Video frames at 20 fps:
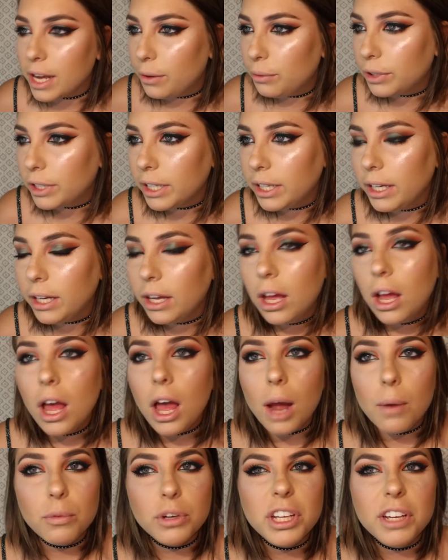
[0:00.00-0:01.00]
I really,
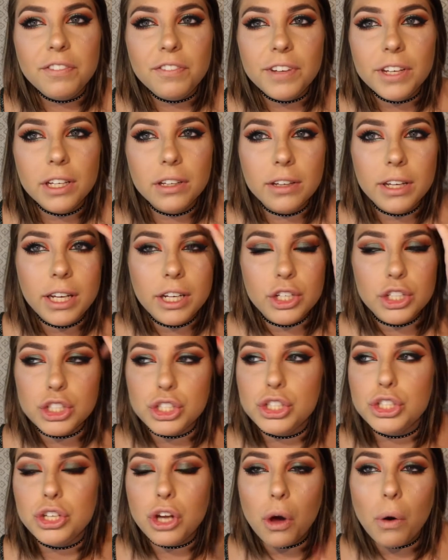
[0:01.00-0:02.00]
I'm really feeling
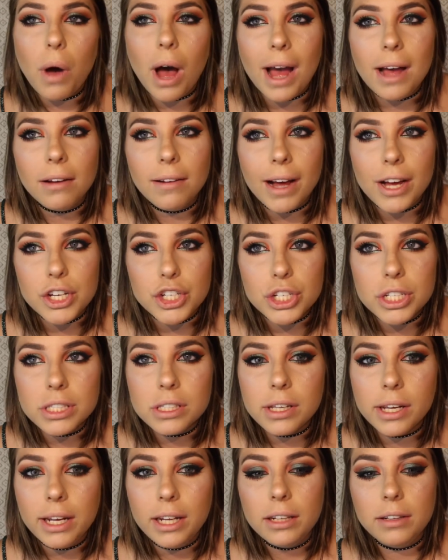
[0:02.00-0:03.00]
just no
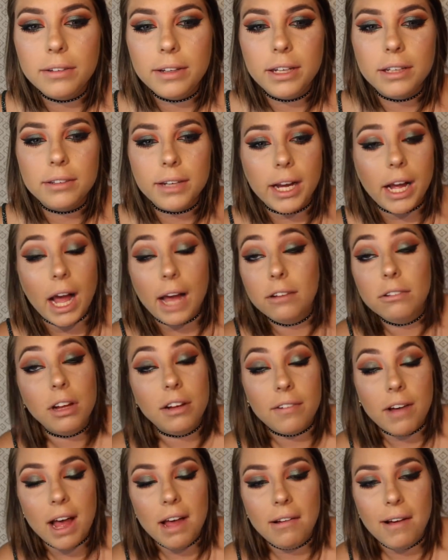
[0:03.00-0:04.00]
eyelashes lately. Like, I
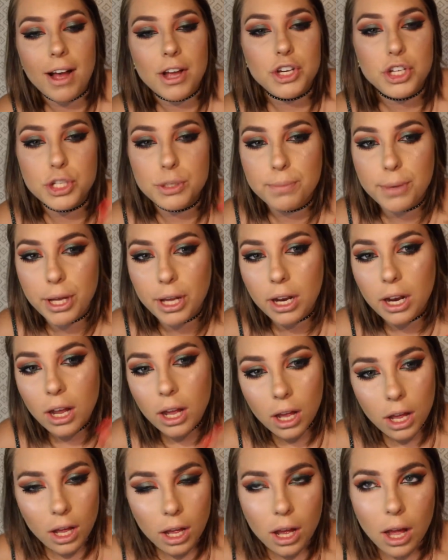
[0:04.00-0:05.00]
love eyelashes, but
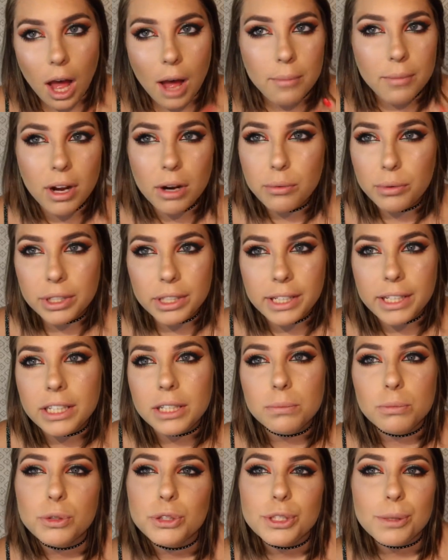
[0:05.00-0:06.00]
I'm not really in
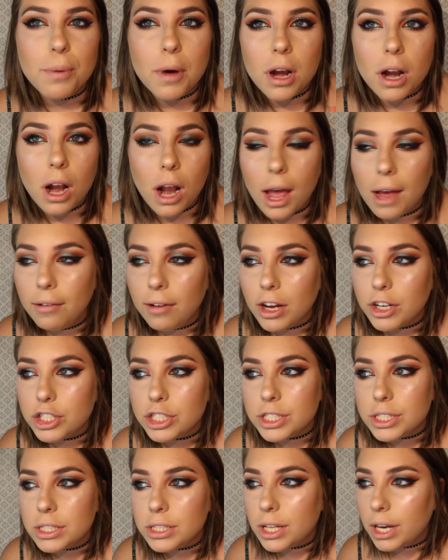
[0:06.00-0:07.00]
the mood to put on
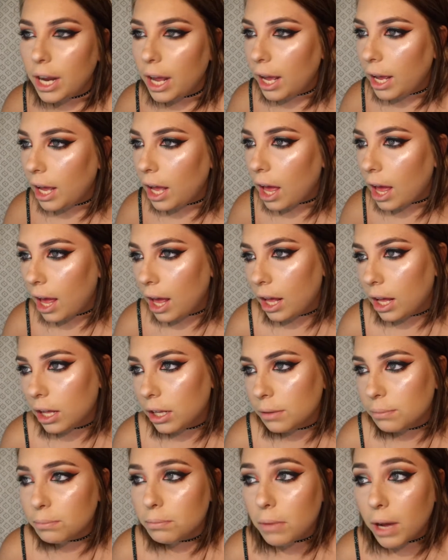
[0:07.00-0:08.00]
eyelashes today,
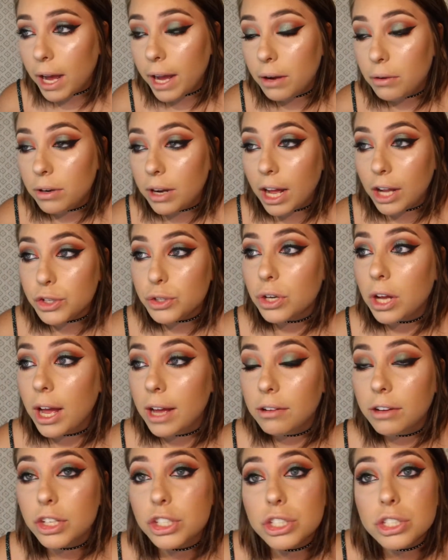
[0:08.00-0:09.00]
and my natural
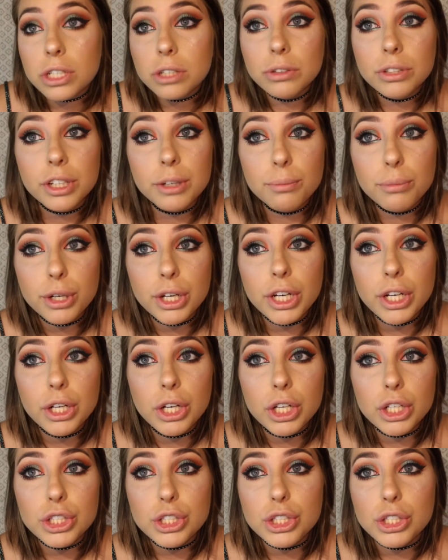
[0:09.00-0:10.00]
eyelashes are looking pretty
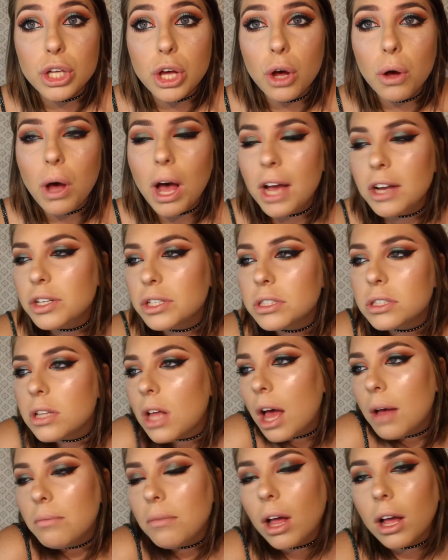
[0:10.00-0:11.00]
good, so I just,
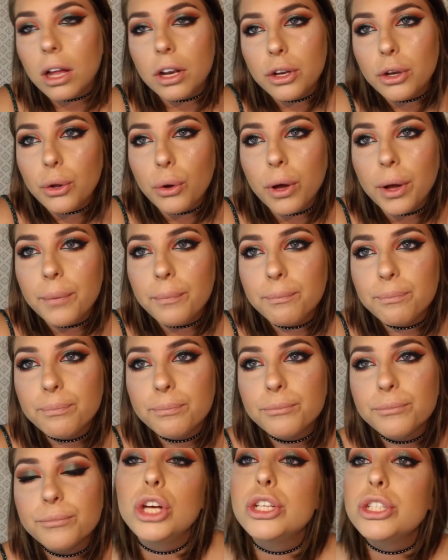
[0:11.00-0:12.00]
I'm not going to do
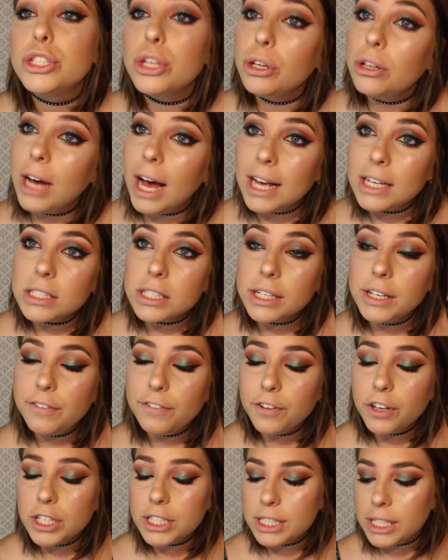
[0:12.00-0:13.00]
it. So lastly,
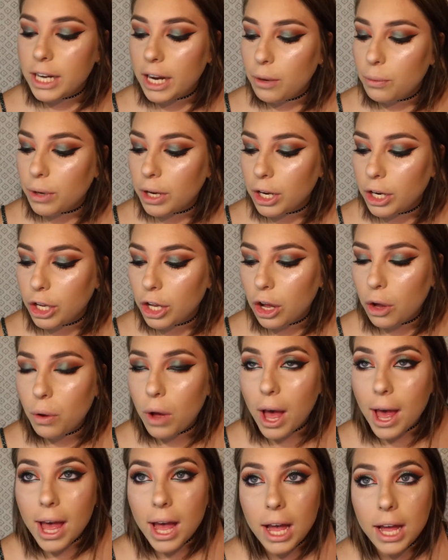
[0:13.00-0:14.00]
for today, we're going to go
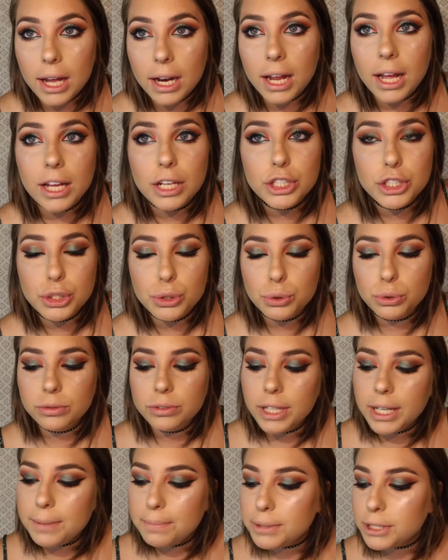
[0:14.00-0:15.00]
ahead and do
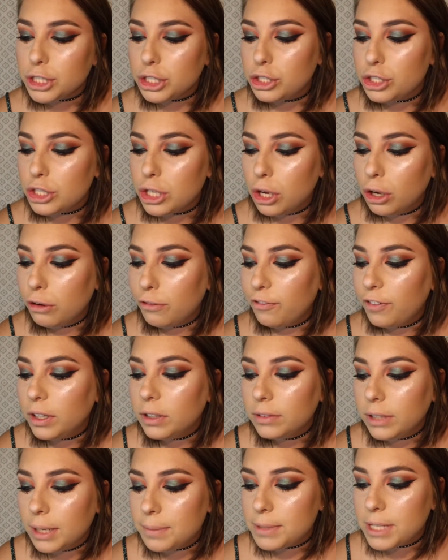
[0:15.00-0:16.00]
lips. So
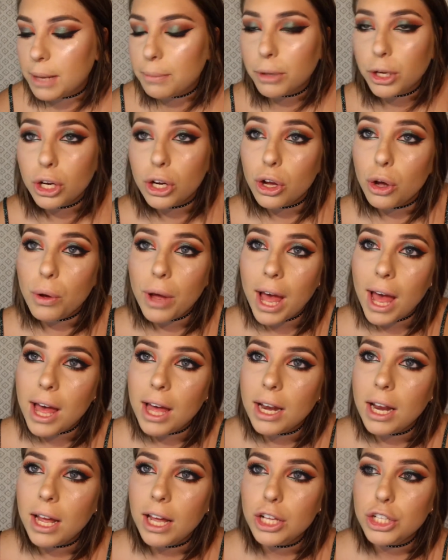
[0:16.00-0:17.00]
for lips, I'm going to go
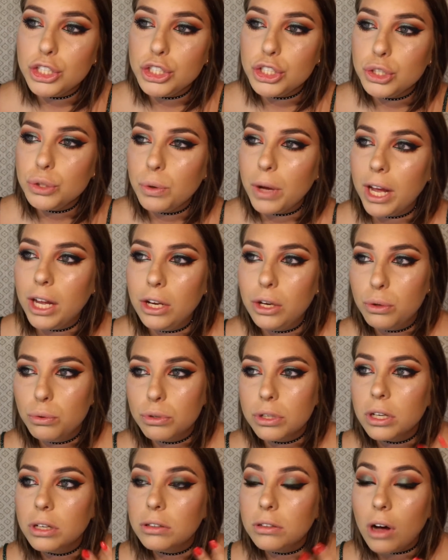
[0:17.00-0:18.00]
ahead and do a
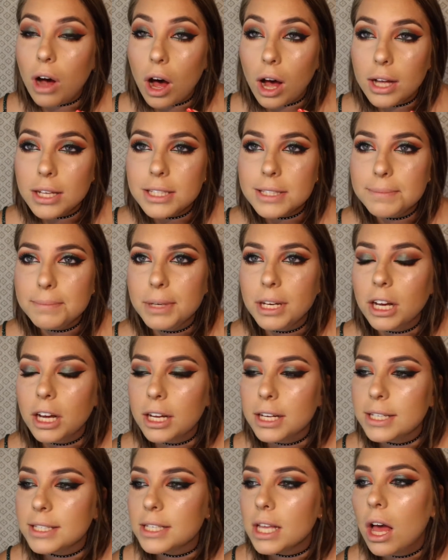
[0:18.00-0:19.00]
nude gloss,
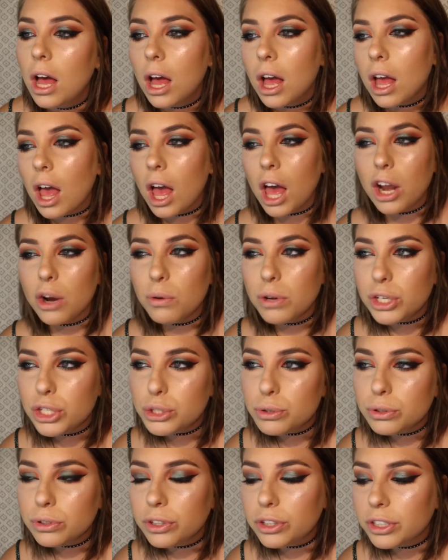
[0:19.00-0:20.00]
because I don't want to
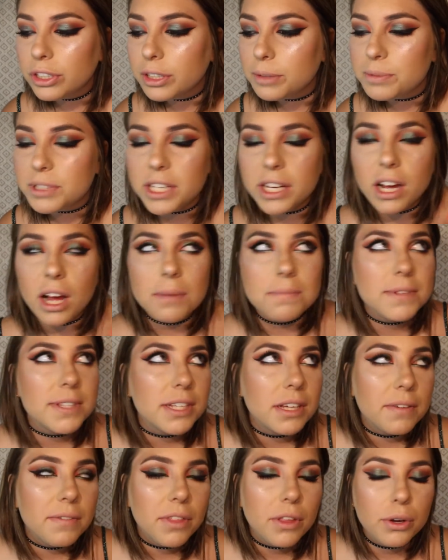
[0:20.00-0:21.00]
do liquid lipstick. I'm
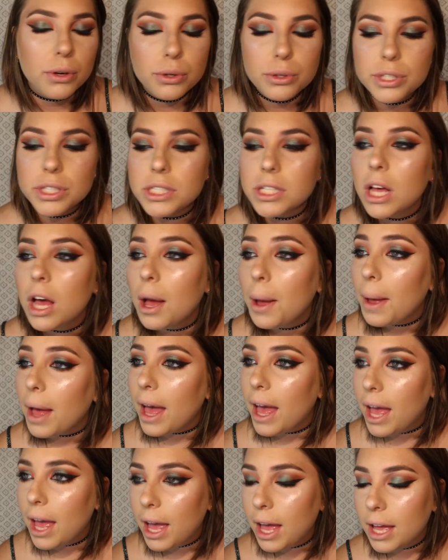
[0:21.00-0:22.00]
sick of those.
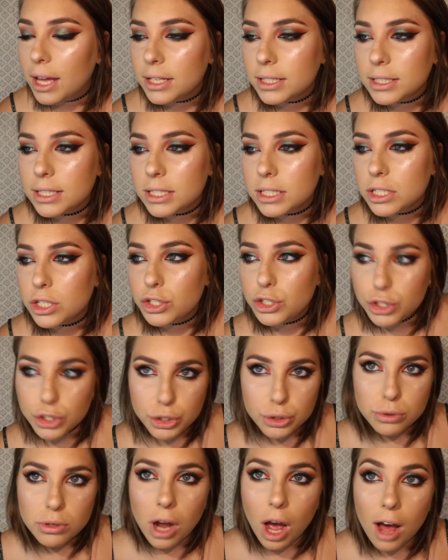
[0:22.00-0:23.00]
And
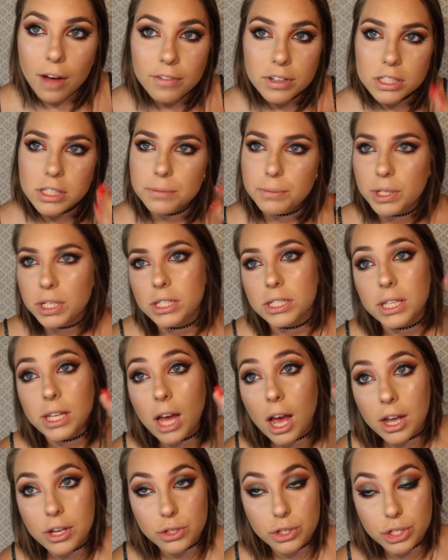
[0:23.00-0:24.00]
nude, obviously, because the
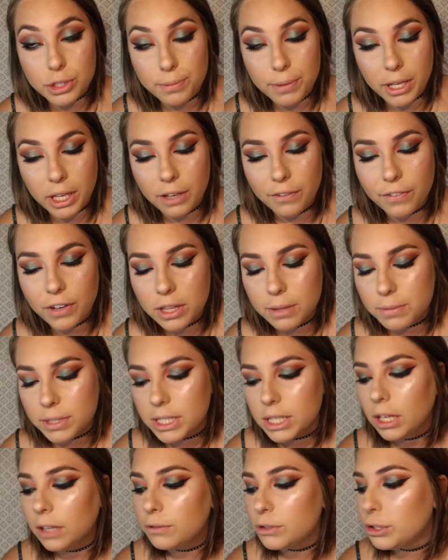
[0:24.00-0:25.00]
eyes are speaking for
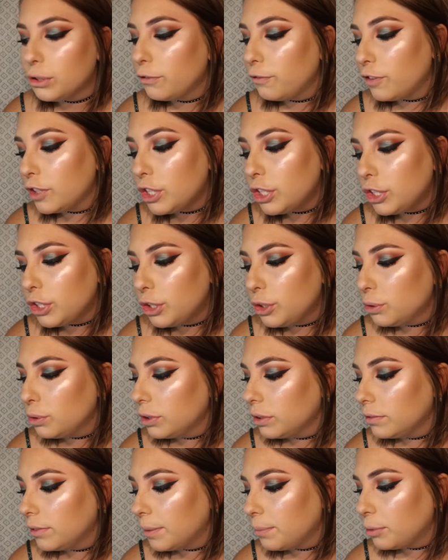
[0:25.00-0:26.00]
themselves. So for the
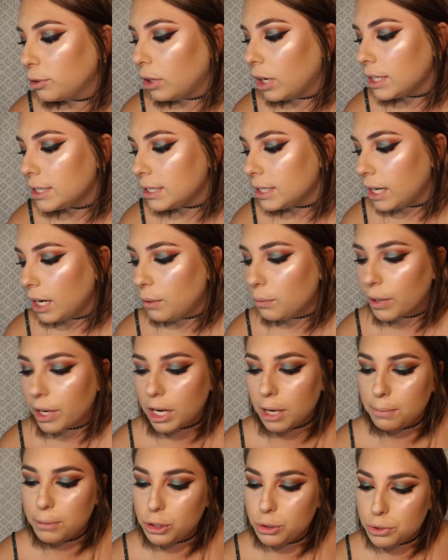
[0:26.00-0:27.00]
nude lip gloss today, we're
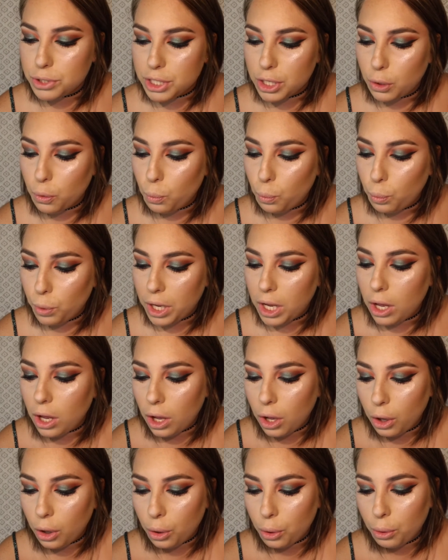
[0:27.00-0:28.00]
going to be using
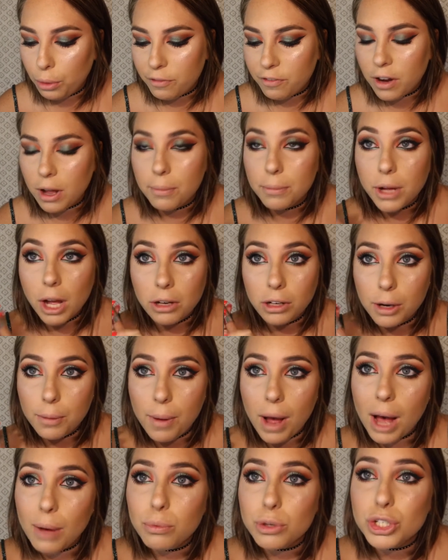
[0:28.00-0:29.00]
WeHo from
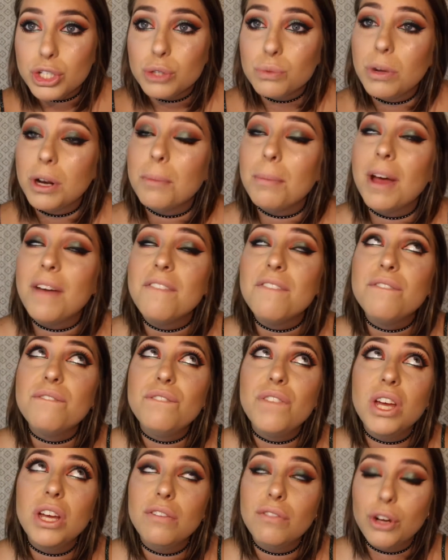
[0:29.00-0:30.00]
Colourpop, which is one of my
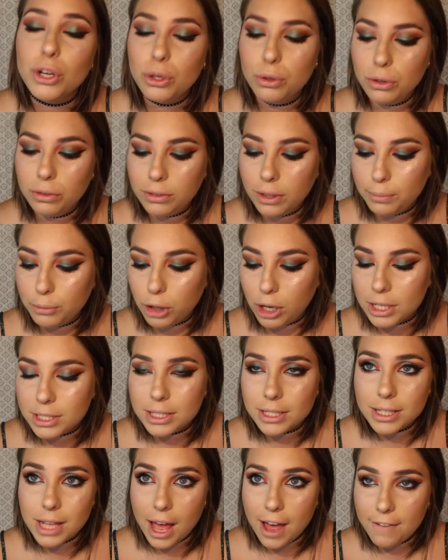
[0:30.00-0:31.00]
favorite nude lip
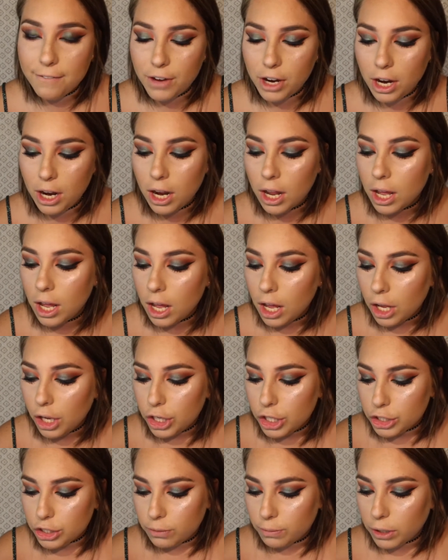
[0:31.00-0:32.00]
glosses ever.
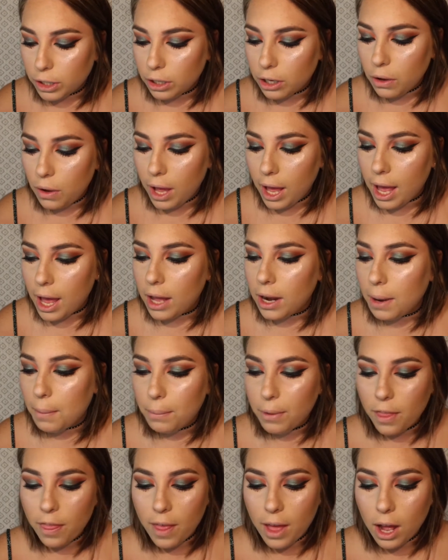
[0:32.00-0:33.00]
So I'm going to go ahead
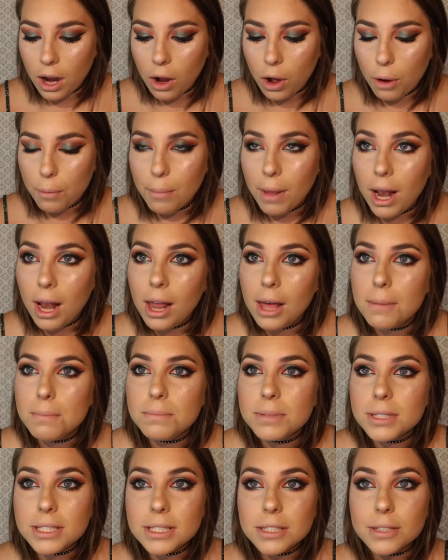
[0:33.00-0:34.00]
and put that on my
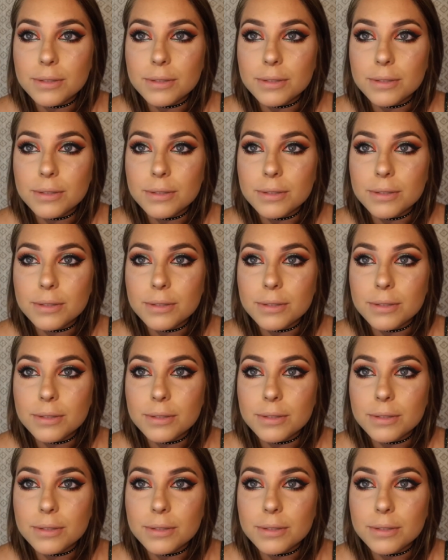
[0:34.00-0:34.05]
lips.